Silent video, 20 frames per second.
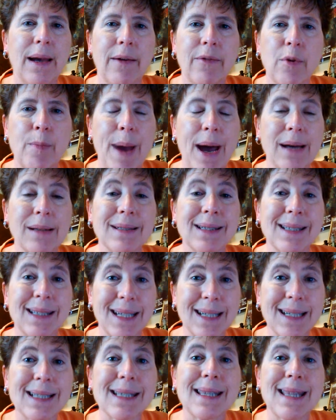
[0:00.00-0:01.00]
of about
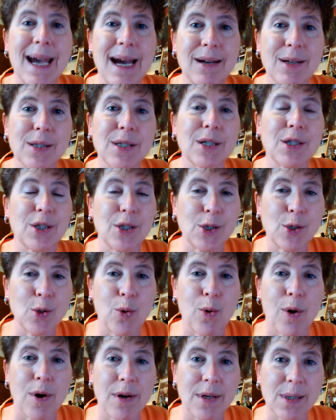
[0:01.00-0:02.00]
6,000
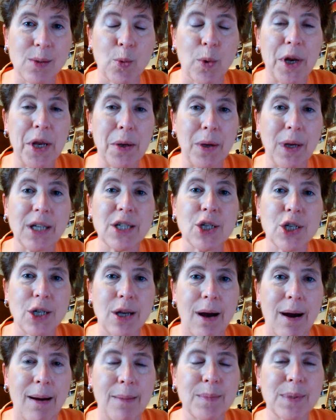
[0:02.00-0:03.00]
stores where you can
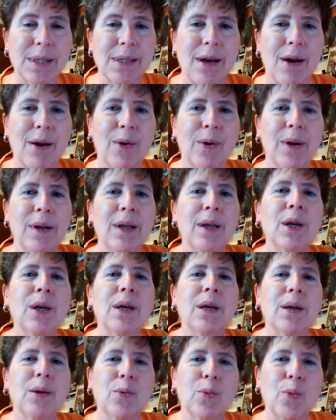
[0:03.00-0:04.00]
shop. So
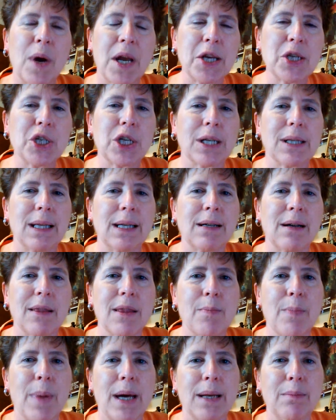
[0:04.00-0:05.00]
why don't you click on
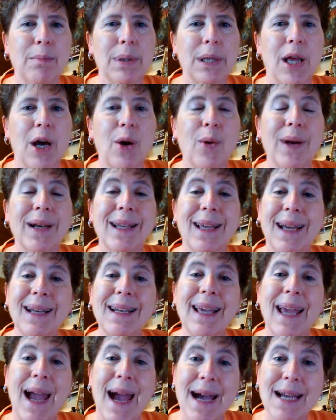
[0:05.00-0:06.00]
the button below and
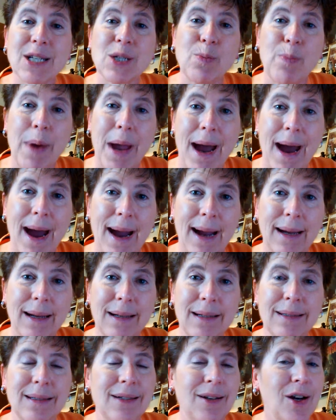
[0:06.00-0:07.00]
get cash
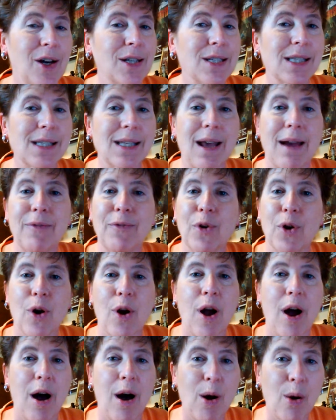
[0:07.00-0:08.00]
back on stuff
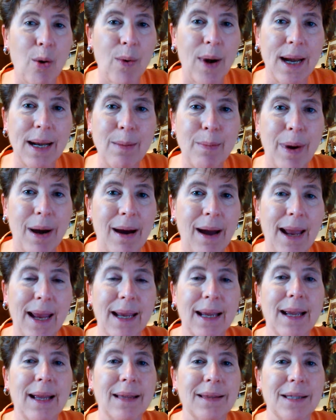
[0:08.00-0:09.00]
you're already
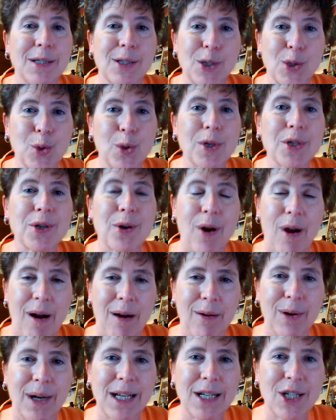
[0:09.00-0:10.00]
buying at the stores you're
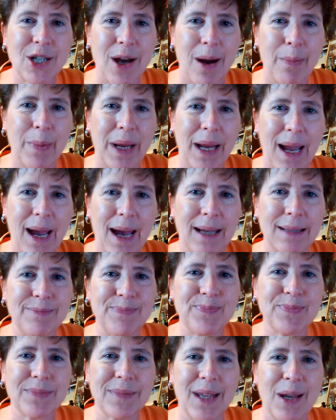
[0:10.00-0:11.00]
already shopping at.
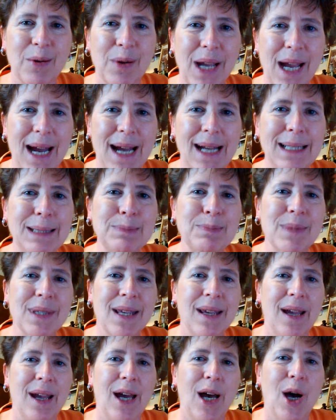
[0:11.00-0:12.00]
Okay?
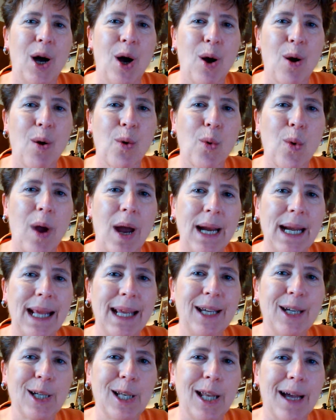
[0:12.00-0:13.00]

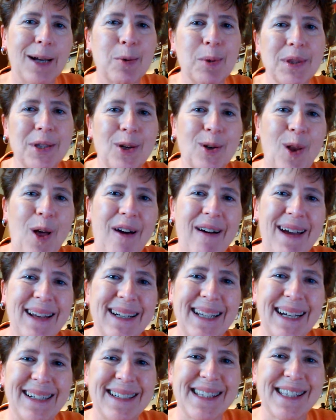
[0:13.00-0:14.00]
Alrighty, good luck with your
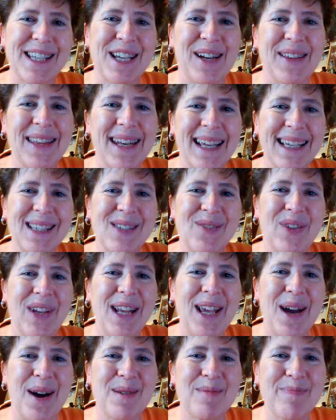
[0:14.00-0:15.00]
lawn. I'll see you on the next
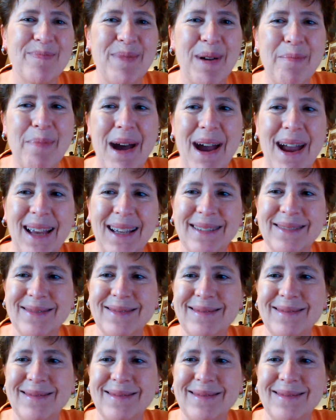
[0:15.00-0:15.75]
video. Bye-bye.